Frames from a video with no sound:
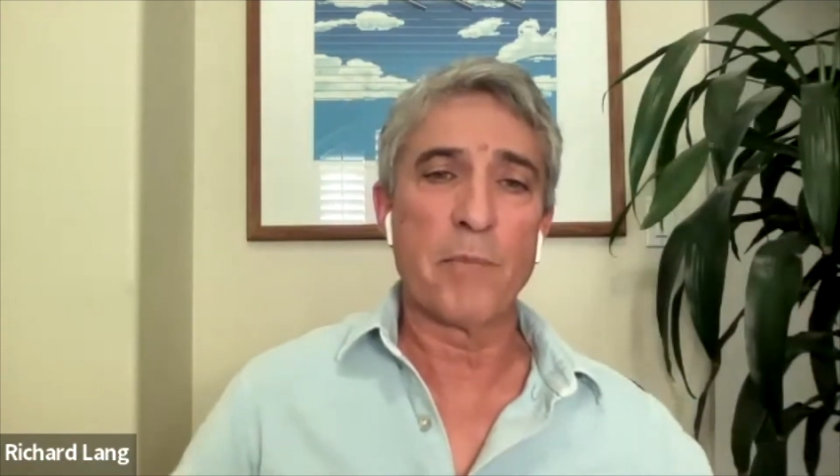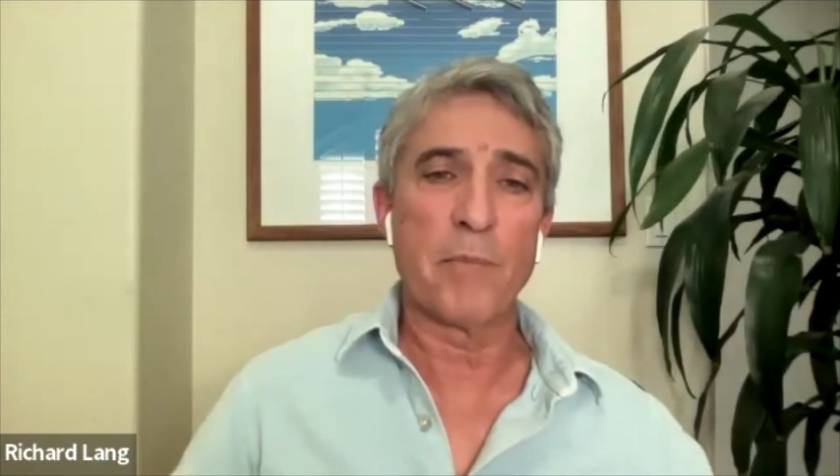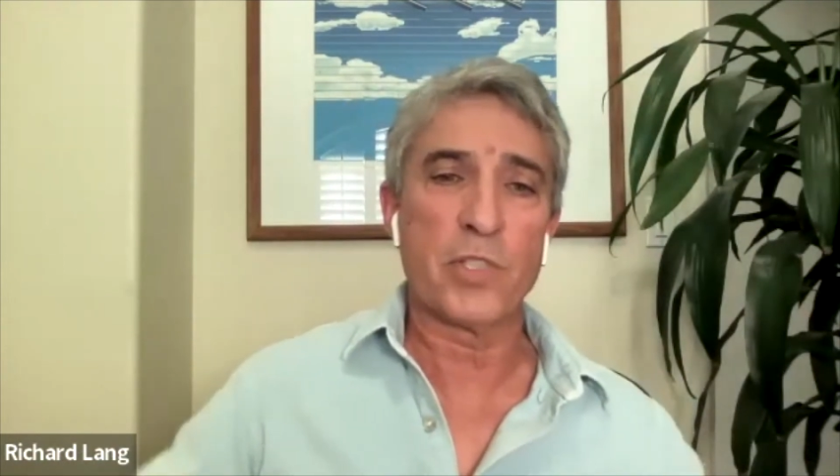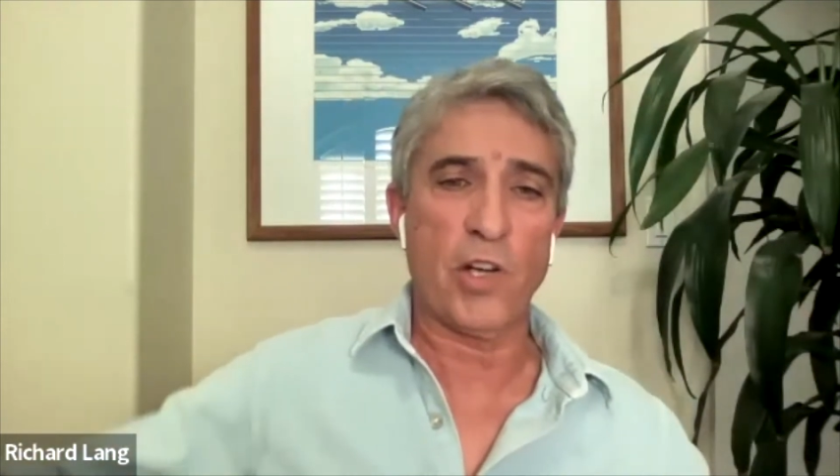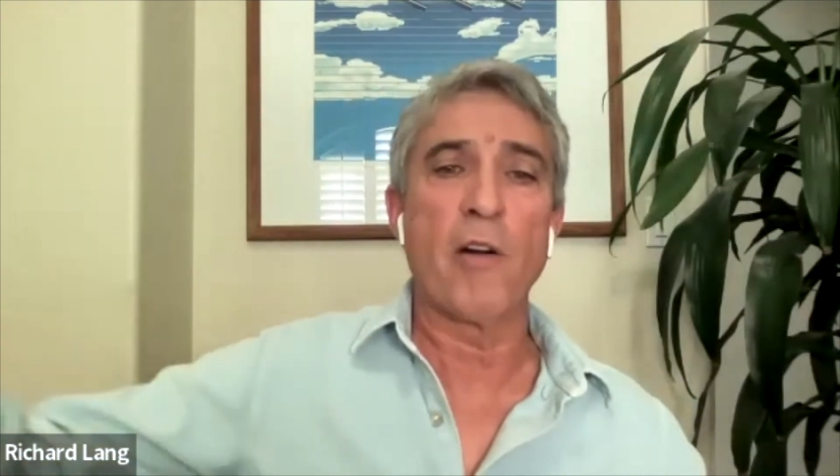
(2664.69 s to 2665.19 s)

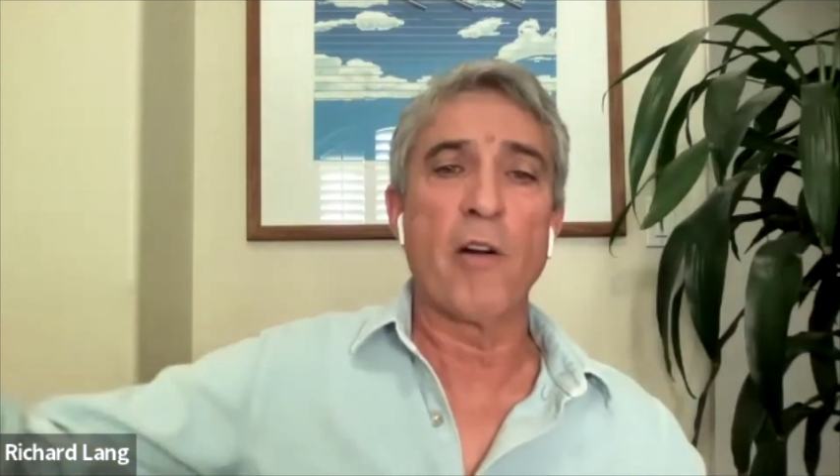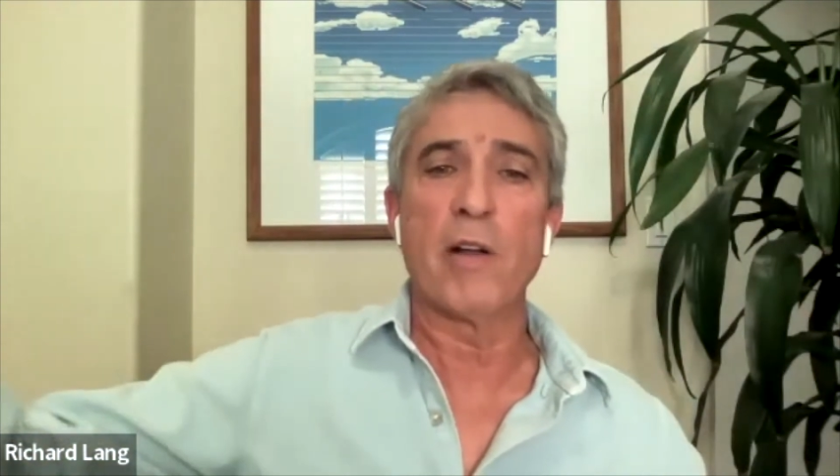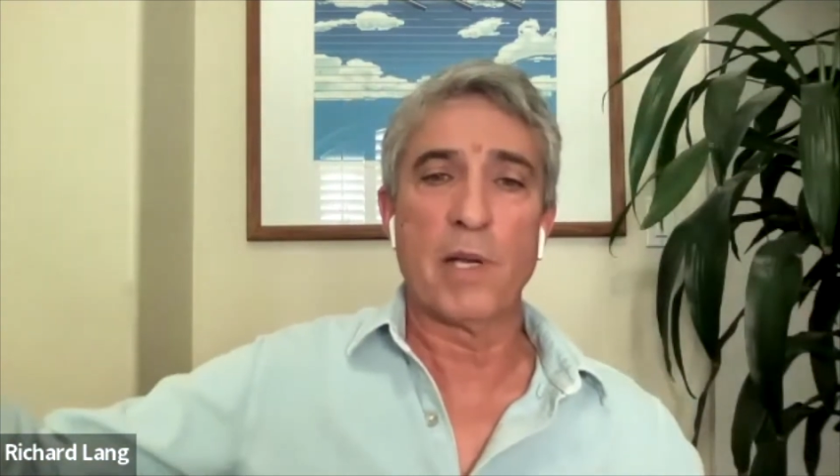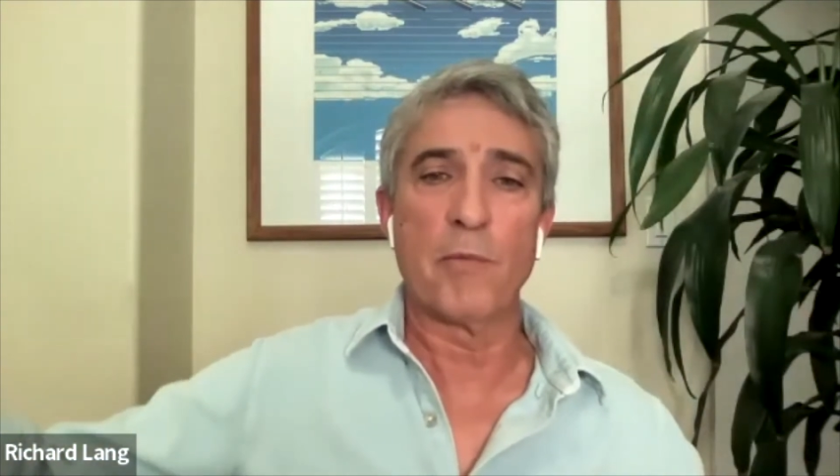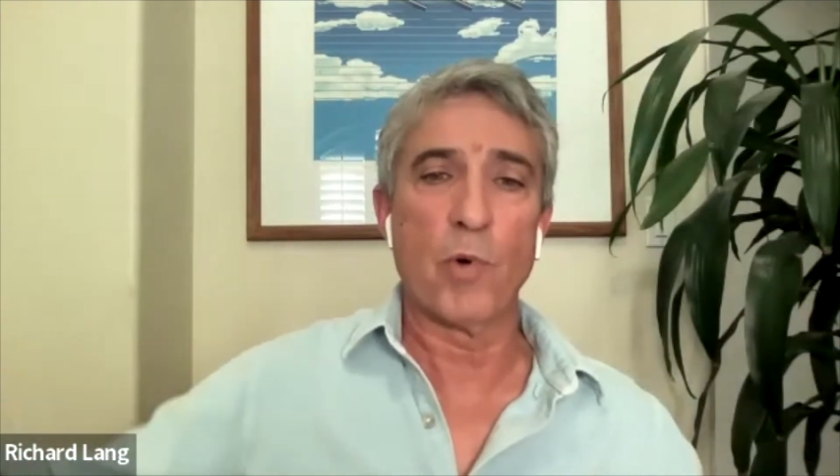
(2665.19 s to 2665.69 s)
some
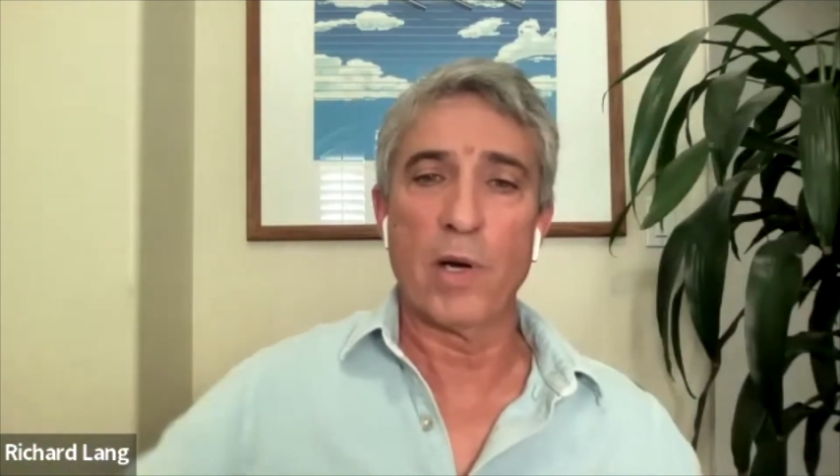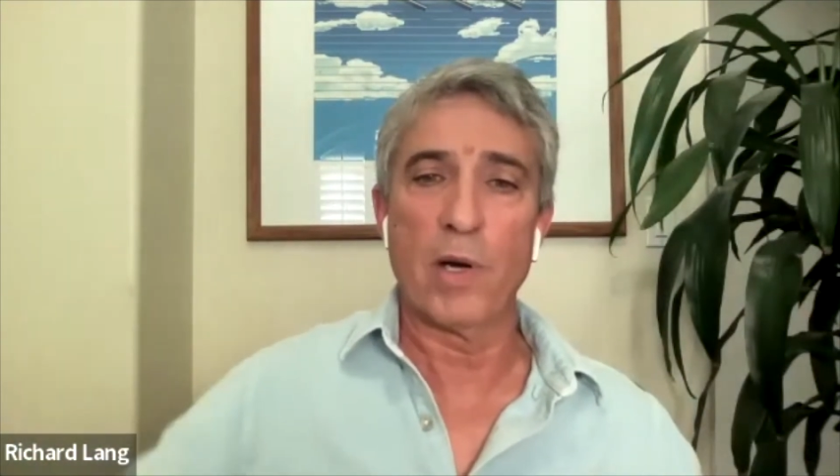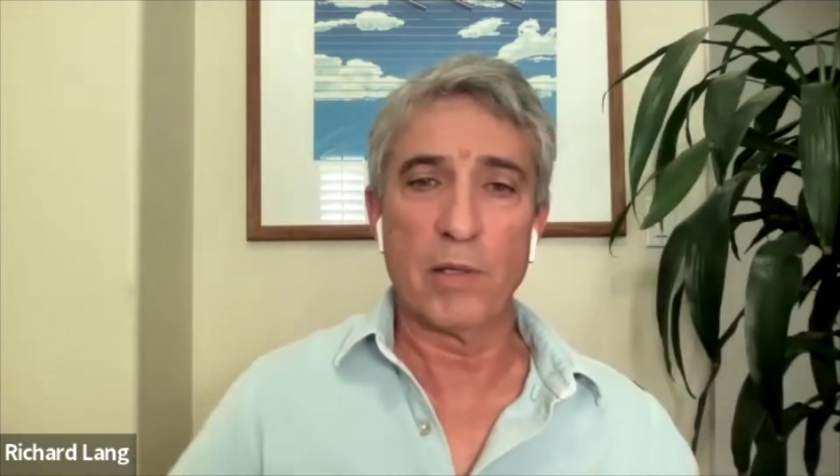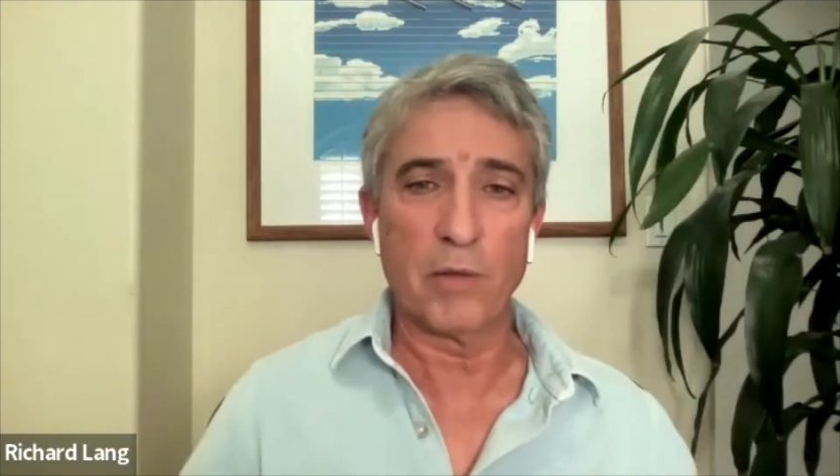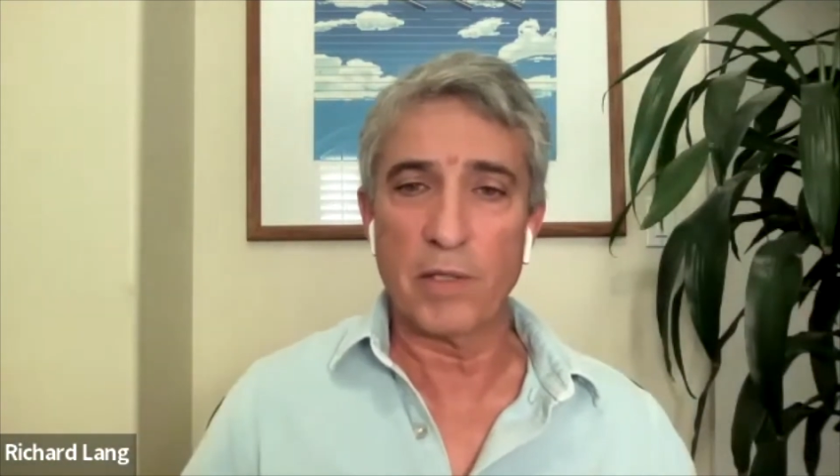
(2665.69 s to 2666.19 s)
startup
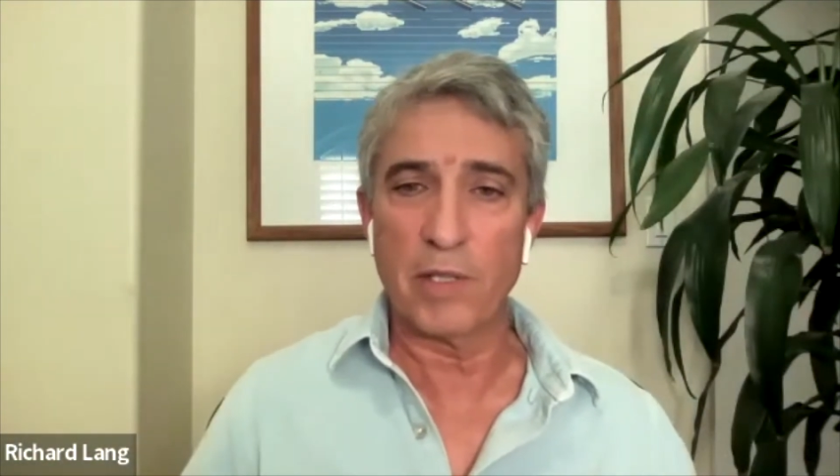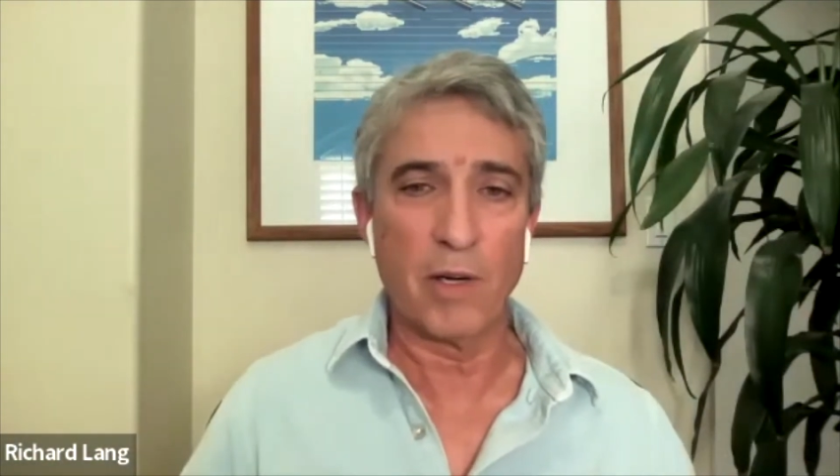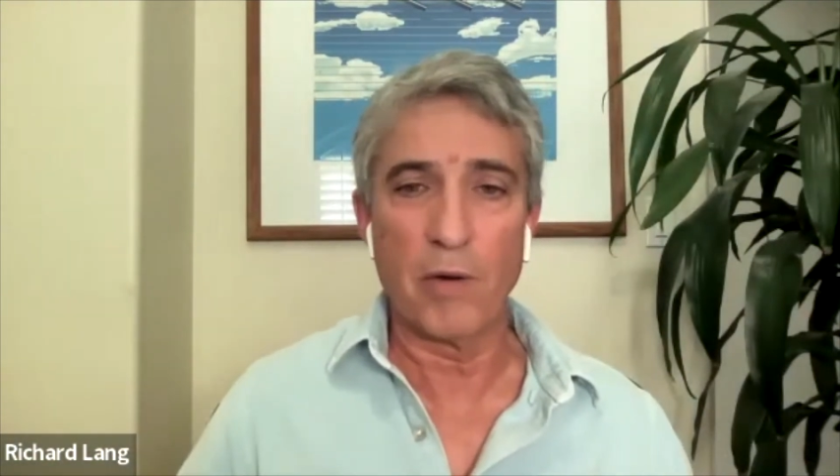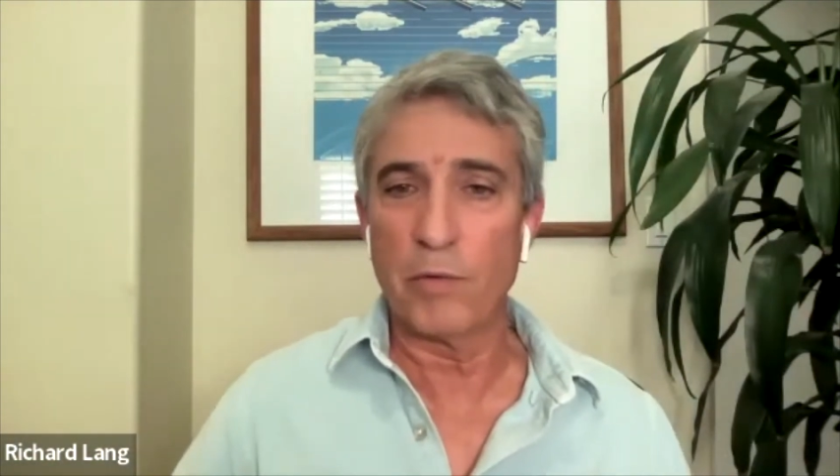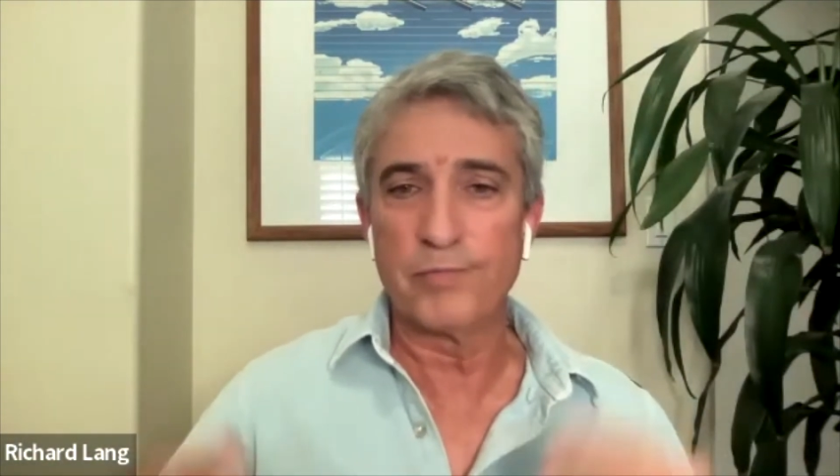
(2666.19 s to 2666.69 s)
somewhere, or,